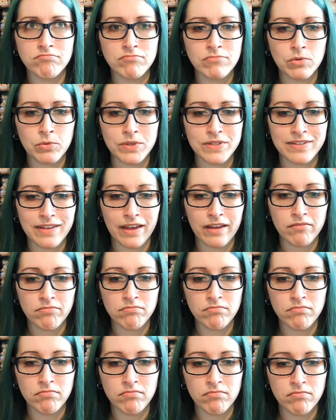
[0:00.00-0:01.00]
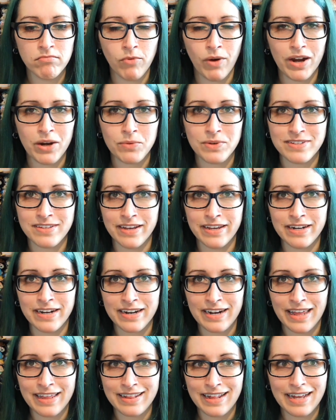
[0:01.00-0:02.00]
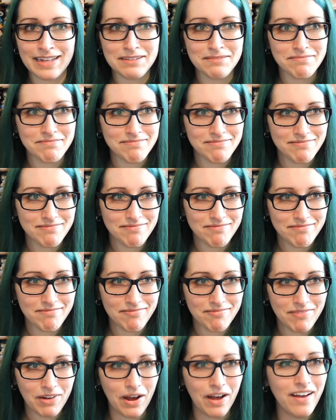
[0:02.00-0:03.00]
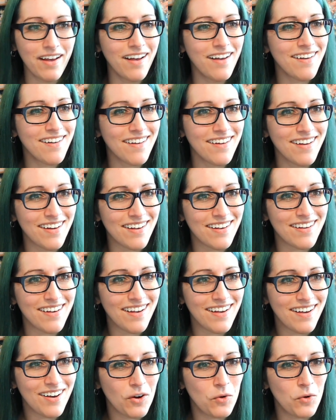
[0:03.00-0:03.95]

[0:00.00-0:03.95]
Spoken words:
We say. Why are we saying it like that?